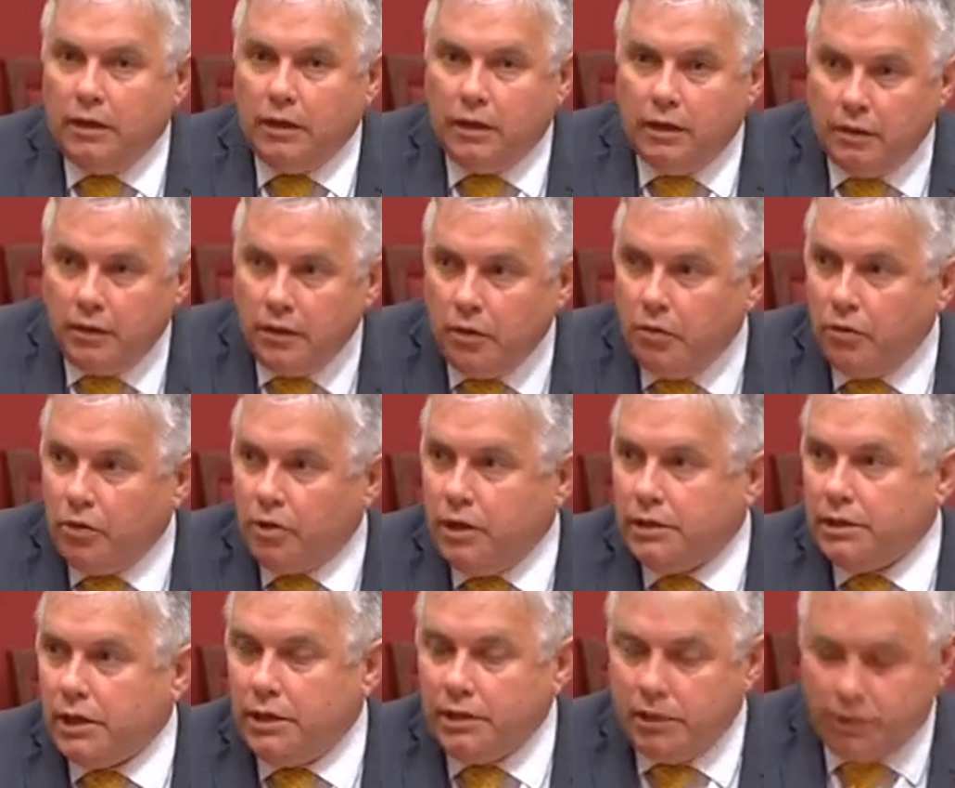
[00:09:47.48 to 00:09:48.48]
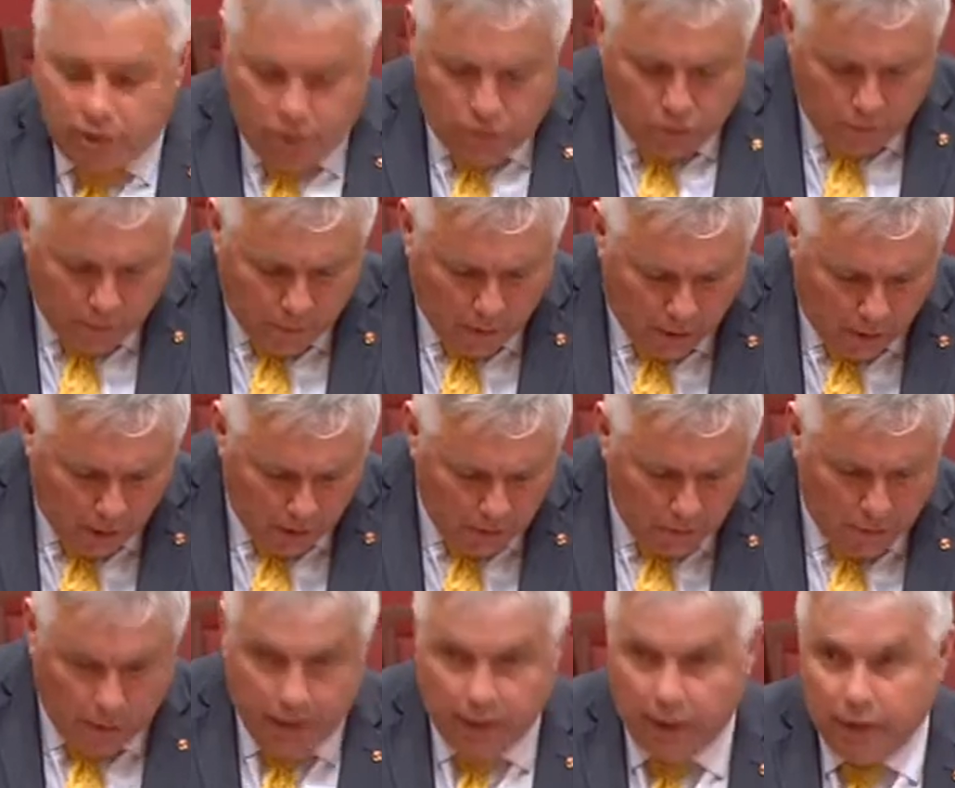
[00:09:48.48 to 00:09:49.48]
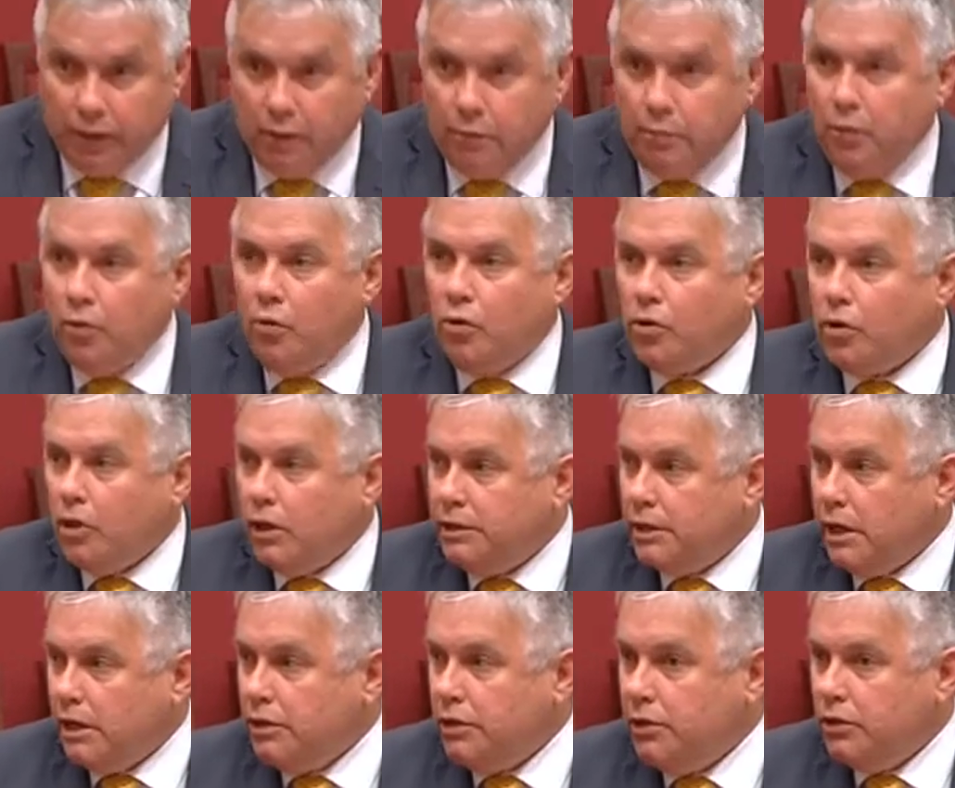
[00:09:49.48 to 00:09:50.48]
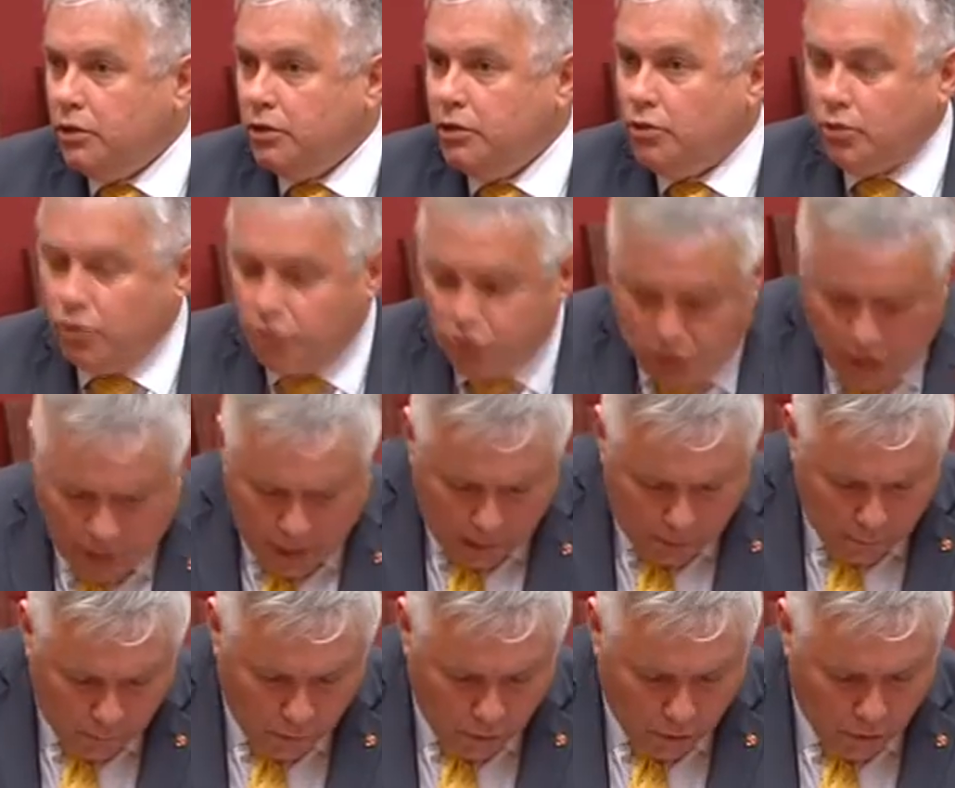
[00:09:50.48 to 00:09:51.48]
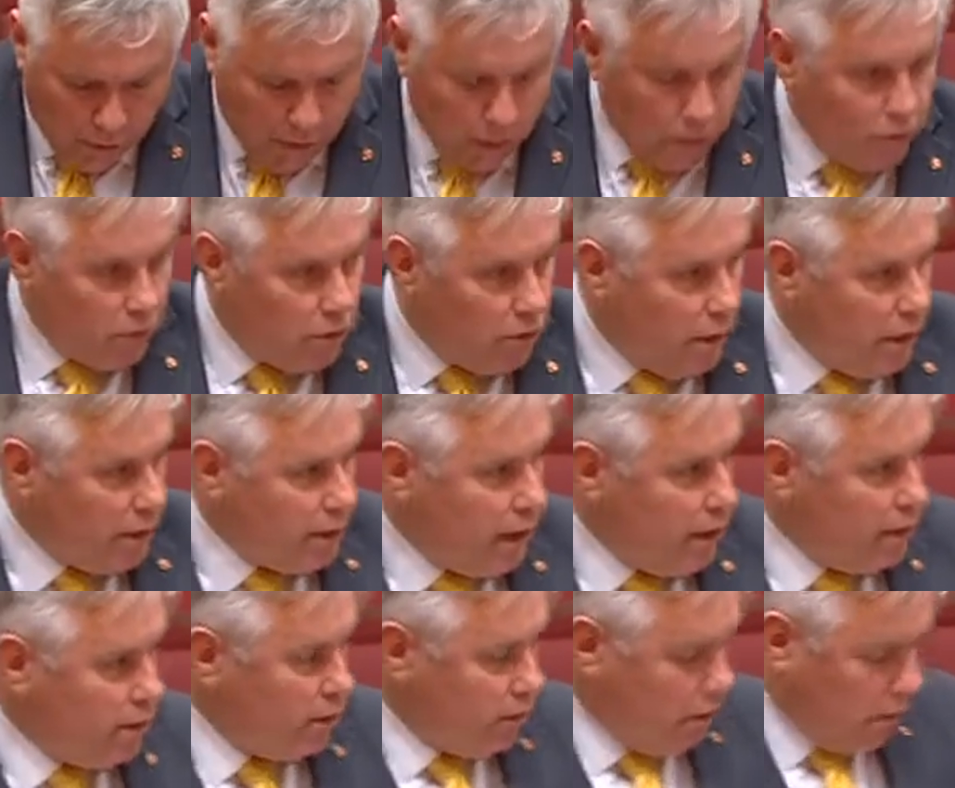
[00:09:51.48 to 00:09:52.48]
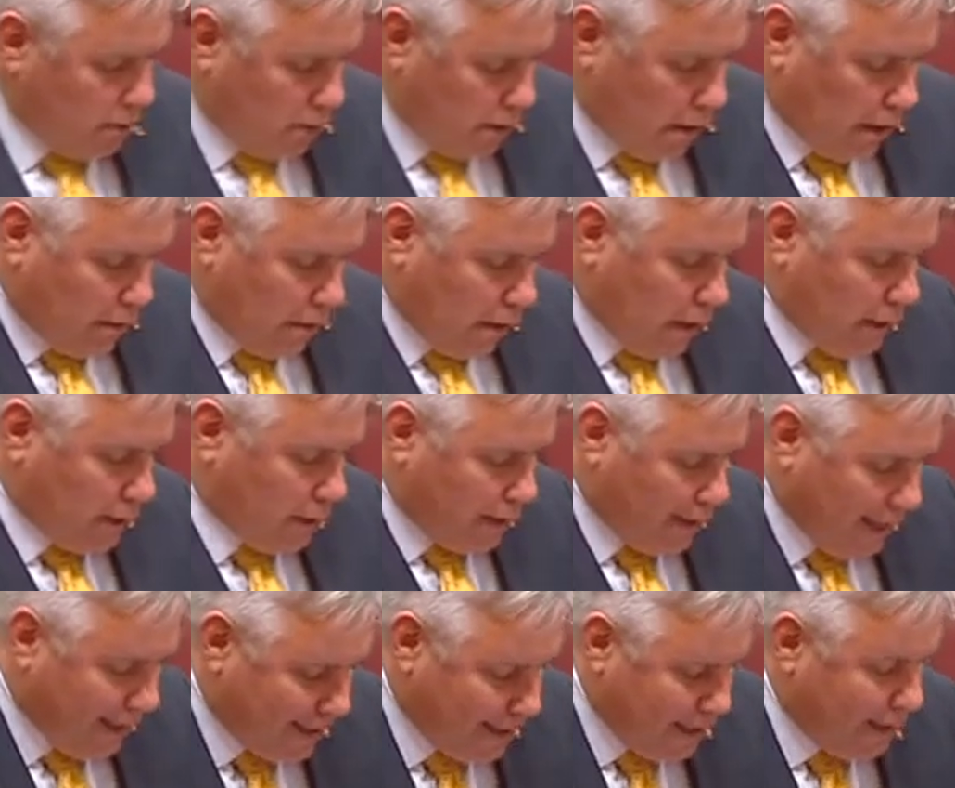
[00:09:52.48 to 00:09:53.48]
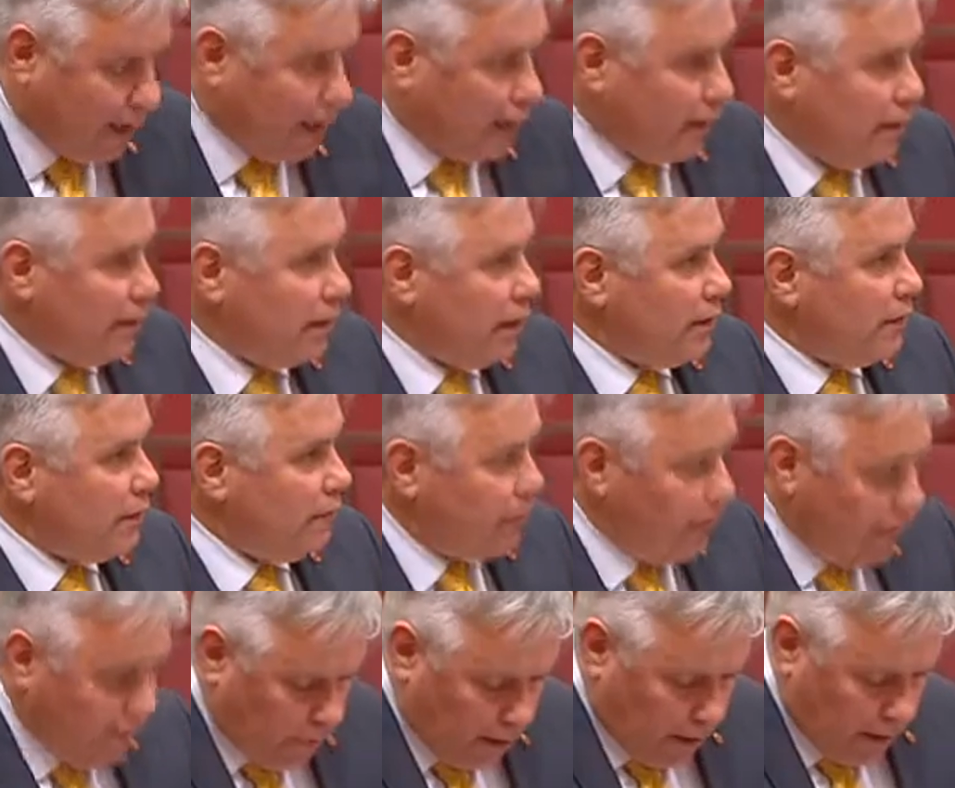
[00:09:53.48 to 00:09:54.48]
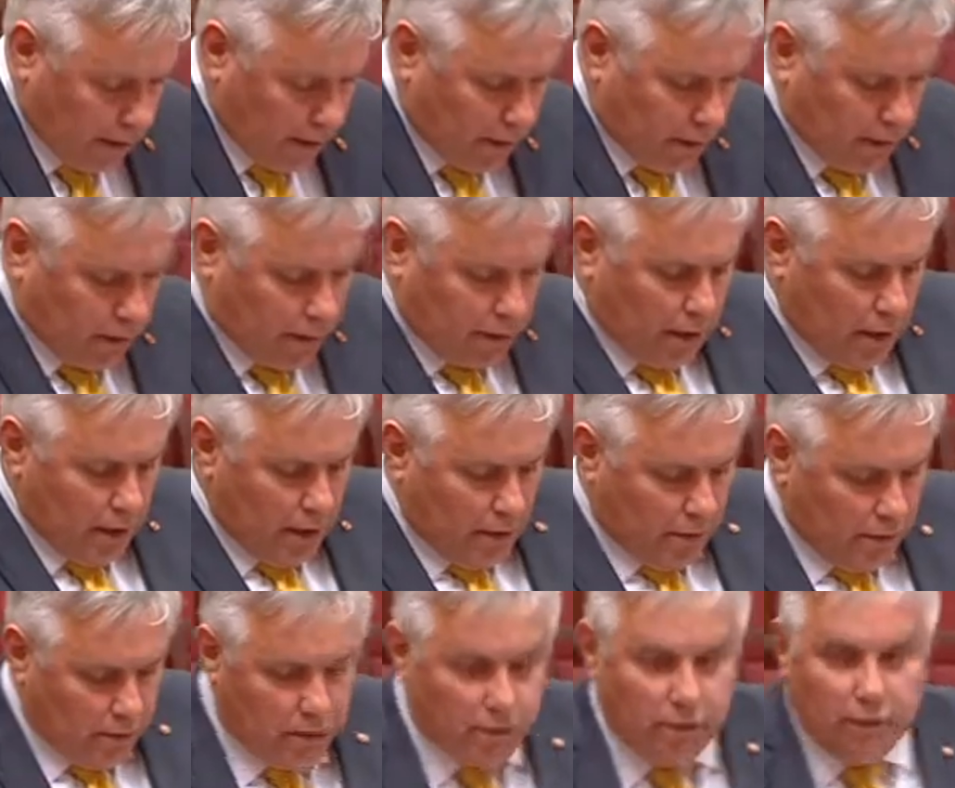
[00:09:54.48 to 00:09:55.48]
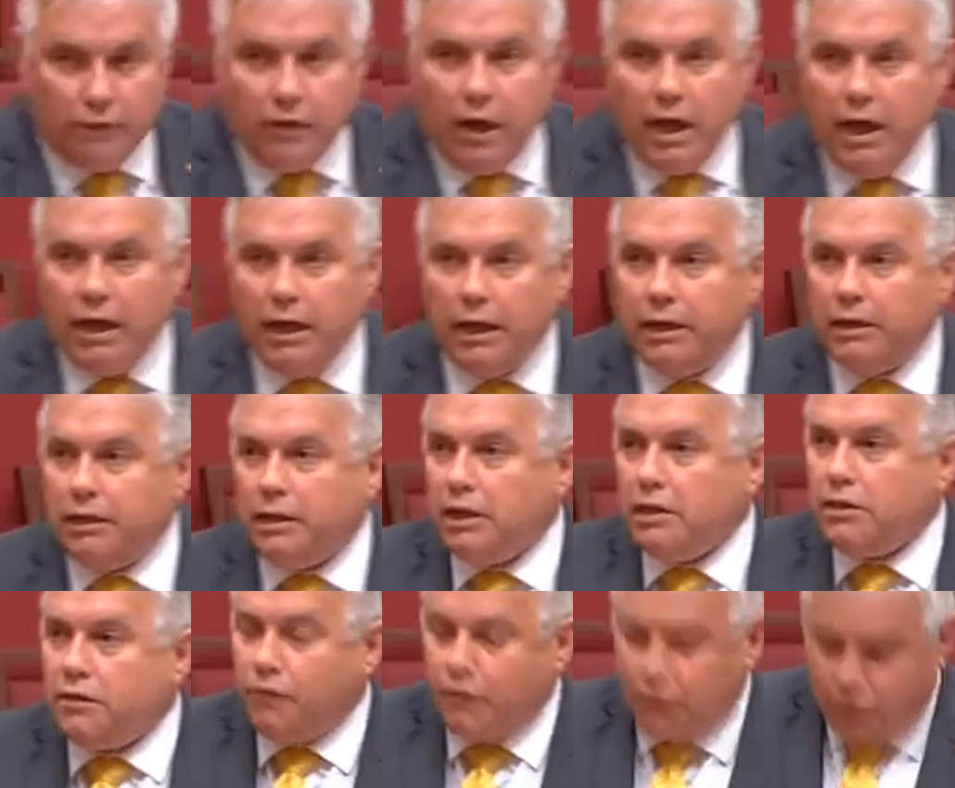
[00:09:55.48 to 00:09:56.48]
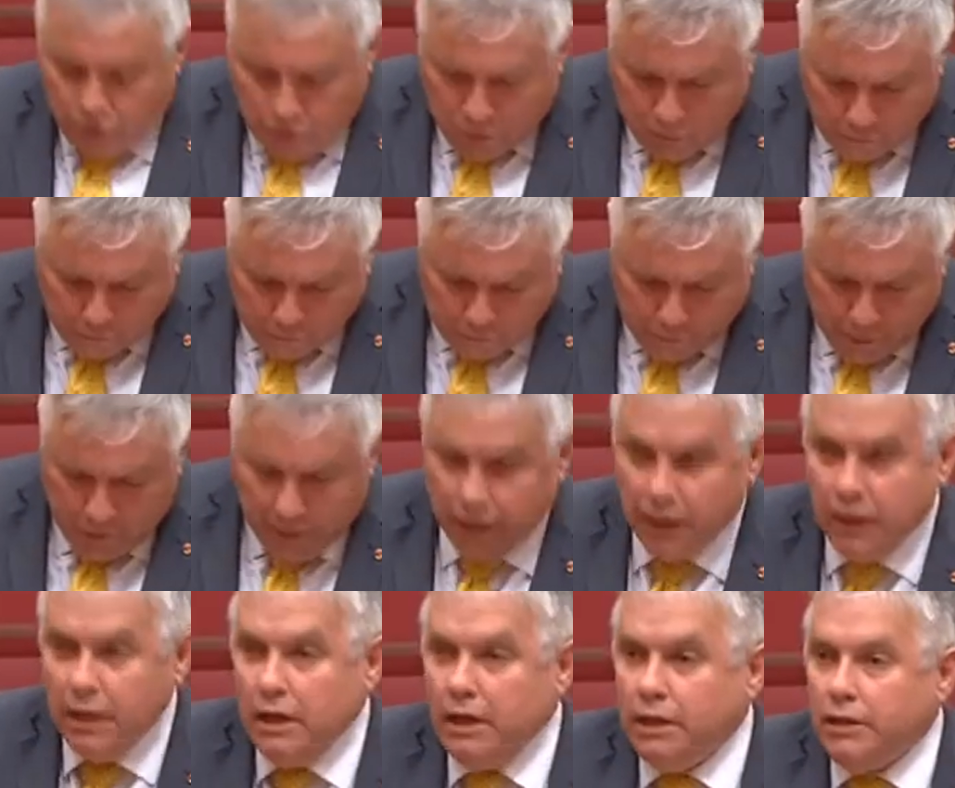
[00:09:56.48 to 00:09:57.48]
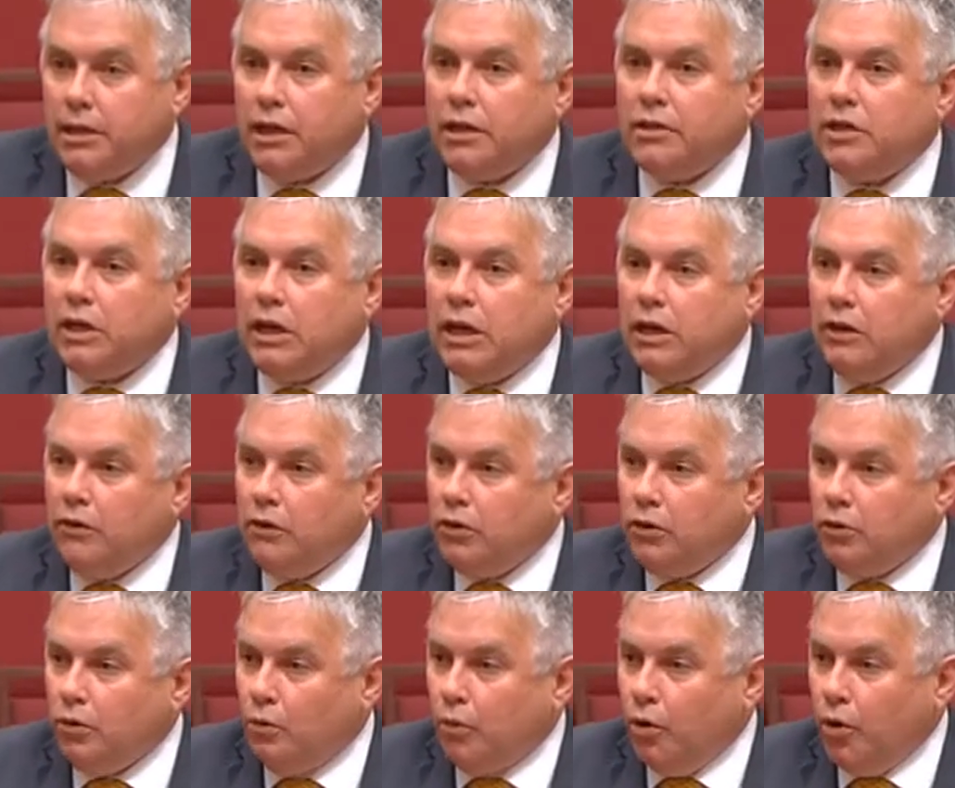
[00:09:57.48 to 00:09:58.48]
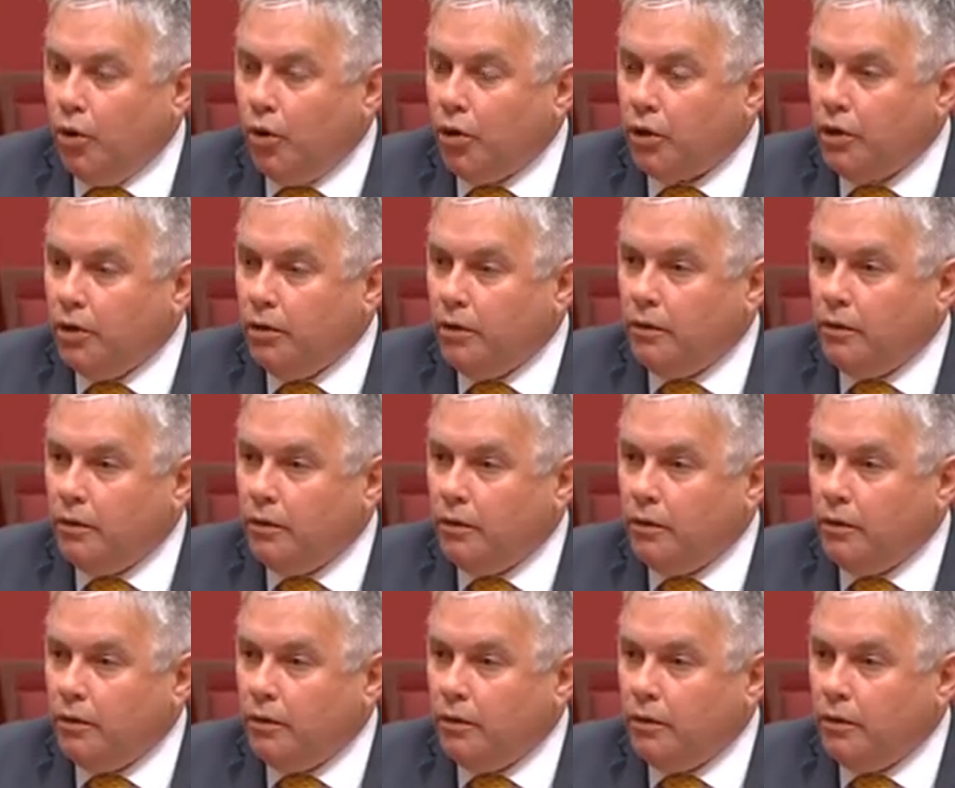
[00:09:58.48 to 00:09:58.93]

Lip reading: the organisations that do pilot training, the organisations that do charter work, the organisation that does testing, that does ferrying, does surveying, does photography, does aerial work.